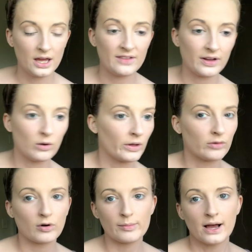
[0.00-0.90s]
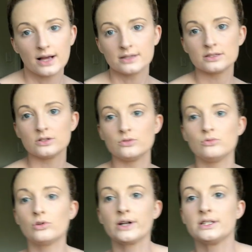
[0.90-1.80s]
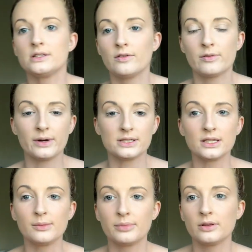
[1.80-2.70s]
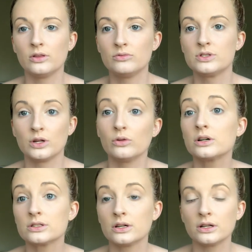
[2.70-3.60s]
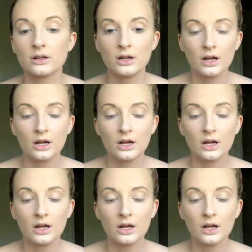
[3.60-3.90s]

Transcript: If I don't like rub my eyes and do crazy stuff in my sleep, it still looks good.